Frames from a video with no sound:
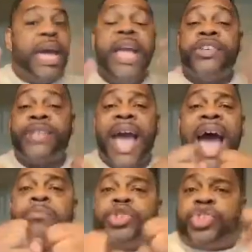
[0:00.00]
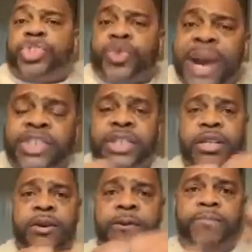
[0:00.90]
He said, I'm
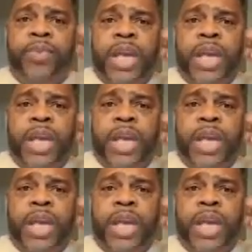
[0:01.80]
stretching you